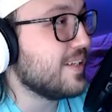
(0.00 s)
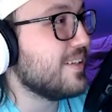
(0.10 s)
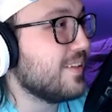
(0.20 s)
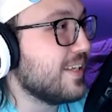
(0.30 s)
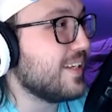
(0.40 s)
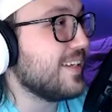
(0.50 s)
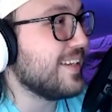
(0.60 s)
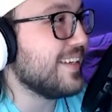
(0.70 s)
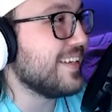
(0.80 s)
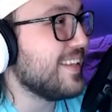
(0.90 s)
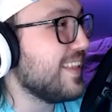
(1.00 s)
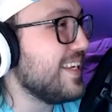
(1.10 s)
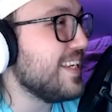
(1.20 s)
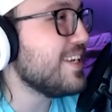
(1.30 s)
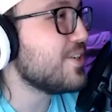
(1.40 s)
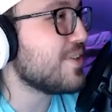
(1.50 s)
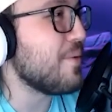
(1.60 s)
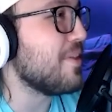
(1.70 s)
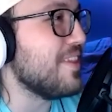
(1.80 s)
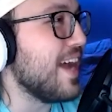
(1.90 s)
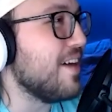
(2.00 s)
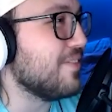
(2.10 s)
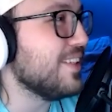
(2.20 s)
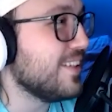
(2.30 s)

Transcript: Like they didn't do that with Navi.